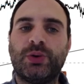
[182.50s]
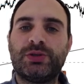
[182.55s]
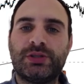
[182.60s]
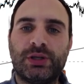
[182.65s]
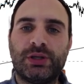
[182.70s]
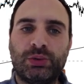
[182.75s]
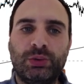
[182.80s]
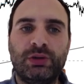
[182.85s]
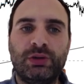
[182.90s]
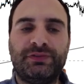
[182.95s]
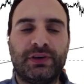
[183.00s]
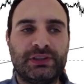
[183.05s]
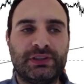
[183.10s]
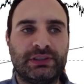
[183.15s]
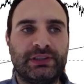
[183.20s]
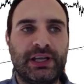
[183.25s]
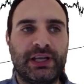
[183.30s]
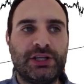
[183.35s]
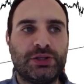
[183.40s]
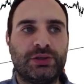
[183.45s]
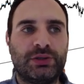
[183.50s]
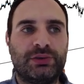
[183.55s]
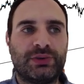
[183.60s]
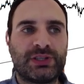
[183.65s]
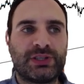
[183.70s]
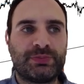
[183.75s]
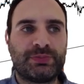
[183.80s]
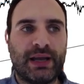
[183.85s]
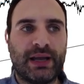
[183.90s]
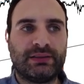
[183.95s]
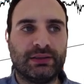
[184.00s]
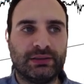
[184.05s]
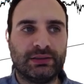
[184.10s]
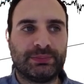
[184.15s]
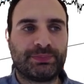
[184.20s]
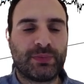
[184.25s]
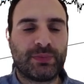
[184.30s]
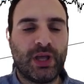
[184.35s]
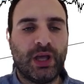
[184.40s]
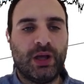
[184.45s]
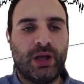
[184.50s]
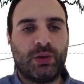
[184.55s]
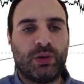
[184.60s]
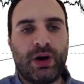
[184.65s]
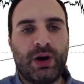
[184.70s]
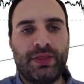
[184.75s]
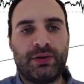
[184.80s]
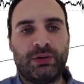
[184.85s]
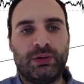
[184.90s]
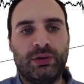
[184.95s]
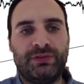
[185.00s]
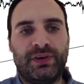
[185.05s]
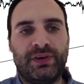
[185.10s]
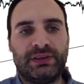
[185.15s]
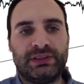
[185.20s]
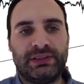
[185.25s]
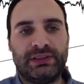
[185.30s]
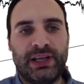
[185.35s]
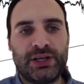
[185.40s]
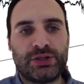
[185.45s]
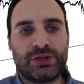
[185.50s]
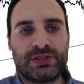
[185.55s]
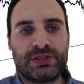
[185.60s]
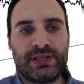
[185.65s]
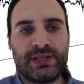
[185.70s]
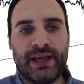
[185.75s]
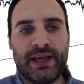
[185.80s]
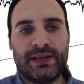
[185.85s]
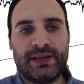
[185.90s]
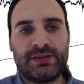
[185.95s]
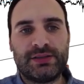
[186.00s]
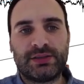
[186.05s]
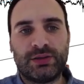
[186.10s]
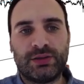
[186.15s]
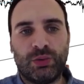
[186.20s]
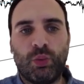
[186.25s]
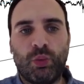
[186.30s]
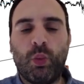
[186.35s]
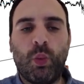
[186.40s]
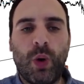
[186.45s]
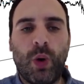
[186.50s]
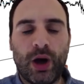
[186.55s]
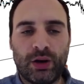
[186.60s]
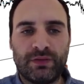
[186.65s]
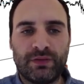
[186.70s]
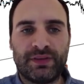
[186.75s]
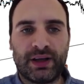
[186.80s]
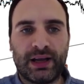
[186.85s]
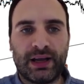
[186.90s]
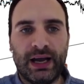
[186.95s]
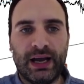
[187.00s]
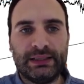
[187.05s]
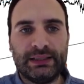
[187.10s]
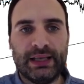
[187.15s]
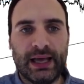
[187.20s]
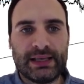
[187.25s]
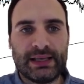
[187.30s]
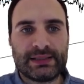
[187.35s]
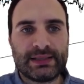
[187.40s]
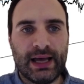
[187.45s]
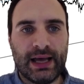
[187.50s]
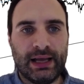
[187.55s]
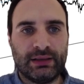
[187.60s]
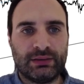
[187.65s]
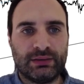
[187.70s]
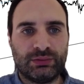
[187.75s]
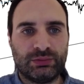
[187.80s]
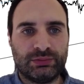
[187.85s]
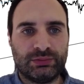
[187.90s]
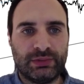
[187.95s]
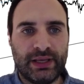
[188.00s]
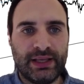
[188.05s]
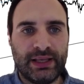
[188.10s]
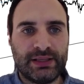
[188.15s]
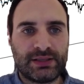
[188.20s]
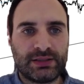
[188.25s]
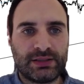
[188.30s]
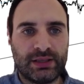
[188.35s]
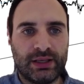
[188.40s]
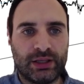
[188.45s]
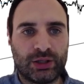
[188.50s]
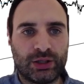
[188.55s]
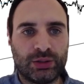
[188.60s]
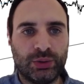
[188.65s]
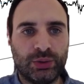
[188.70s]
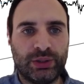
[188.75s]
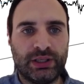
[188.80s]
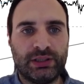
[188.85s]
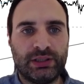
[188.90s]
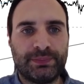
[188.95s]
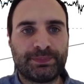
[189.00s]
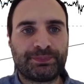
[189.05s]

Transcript: rule of alternation is respected. What the rule of alternation says, one of the guidelines that is included,